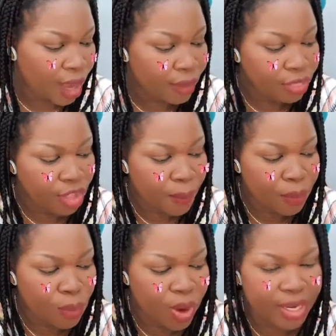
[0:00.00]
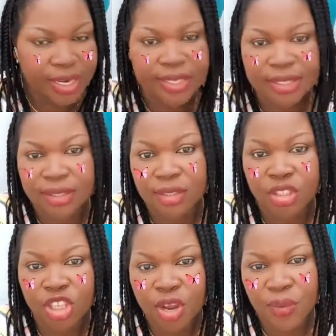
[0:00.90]
Number one is
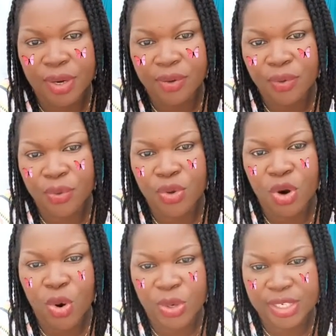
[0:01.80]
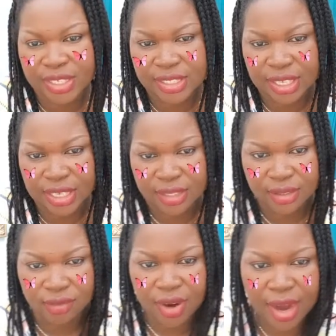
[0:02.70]
knowing who your audience is,
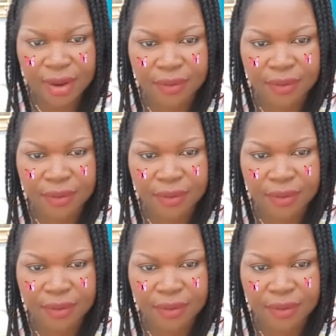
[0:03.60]
right?